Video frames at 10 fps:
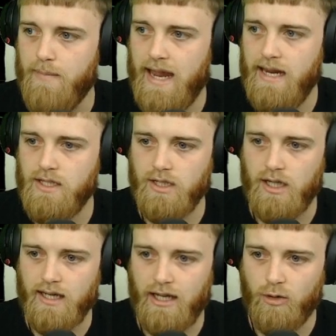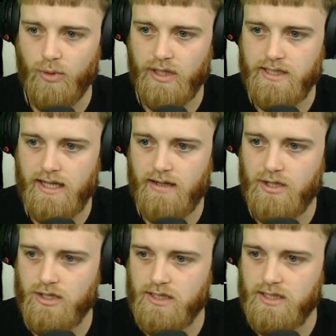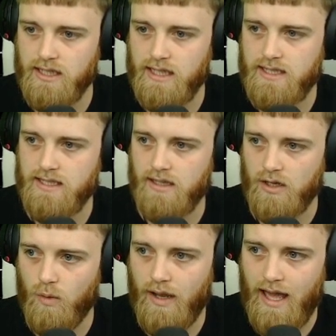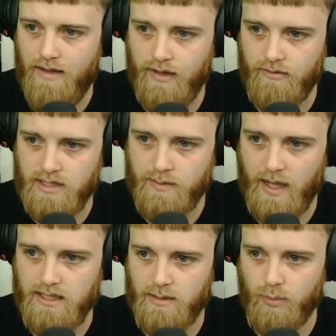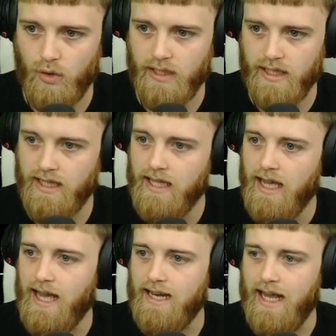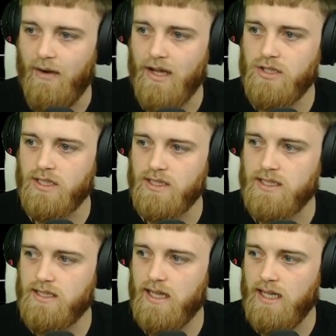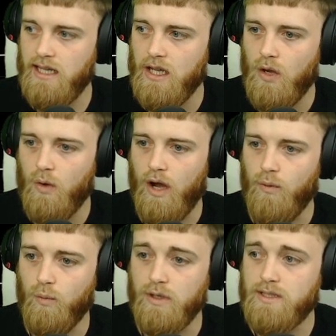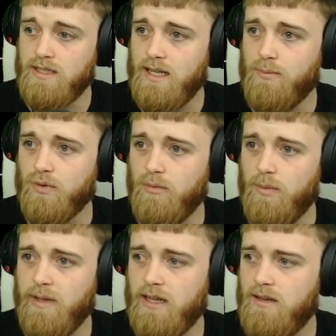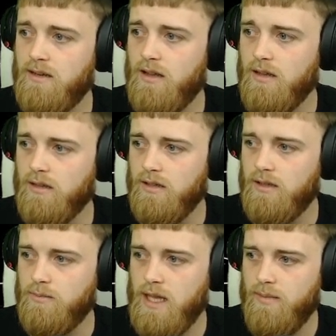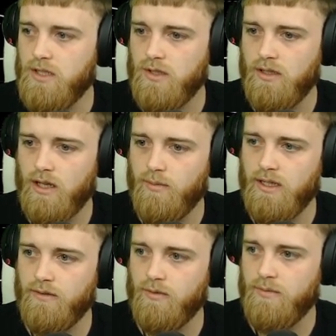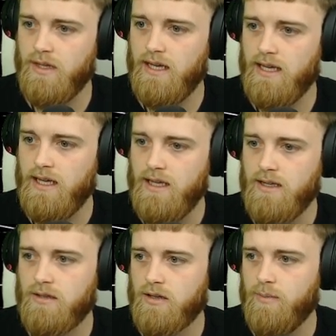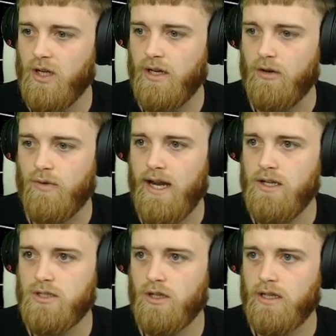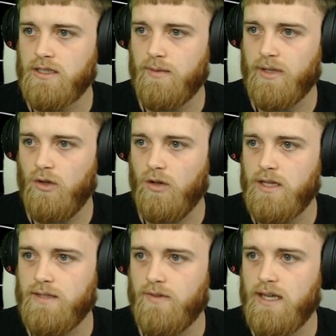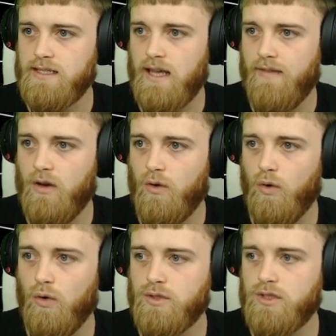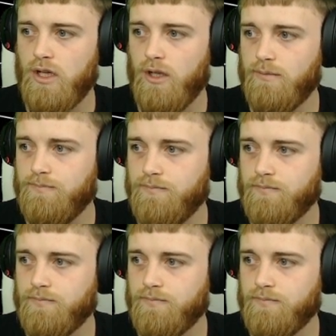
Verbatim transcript: major candle bodies there, and as you can see, this is quite a heavily respected point there. And now, as you can see, I would say probably another maybe trend line coming down from there. Could be looking at a range, looking at something along the lines of this, and then also